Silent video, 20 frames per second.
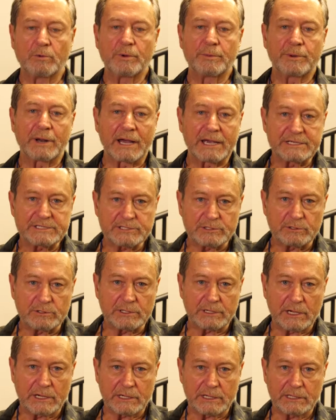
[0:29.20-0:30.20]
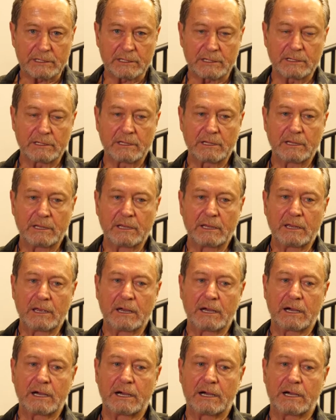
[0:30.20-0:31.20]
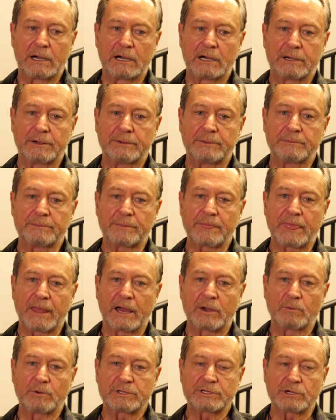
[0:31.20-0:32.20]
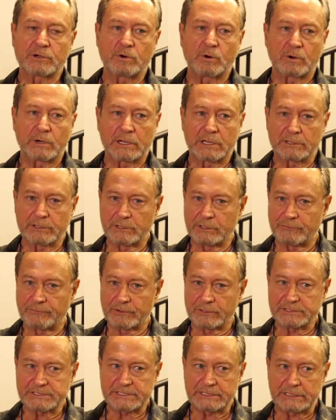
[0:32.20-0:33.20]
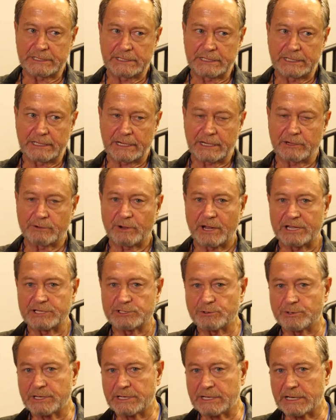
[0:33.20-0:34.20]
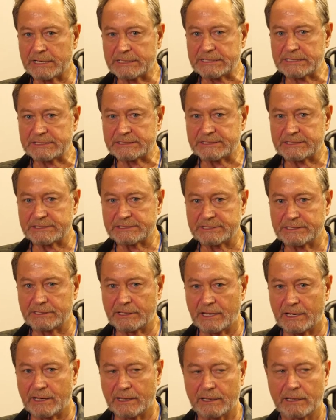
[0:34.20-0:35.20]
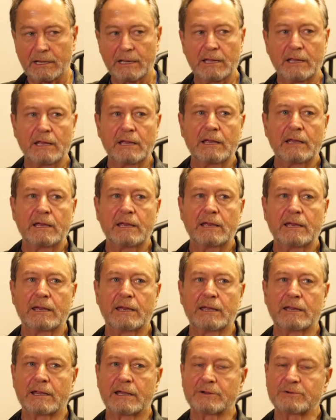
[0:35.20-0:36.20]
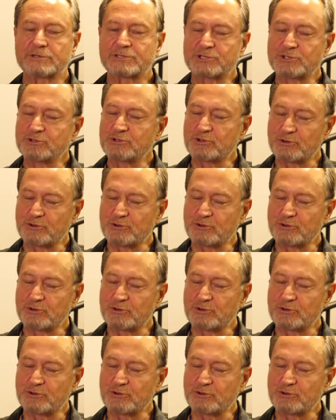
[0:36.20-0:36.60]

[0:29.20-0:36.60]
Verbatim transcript: Whitman High School in Huntington. Um, I went to Cornell University and I graduated in nineteen sixty-nine, and I was soon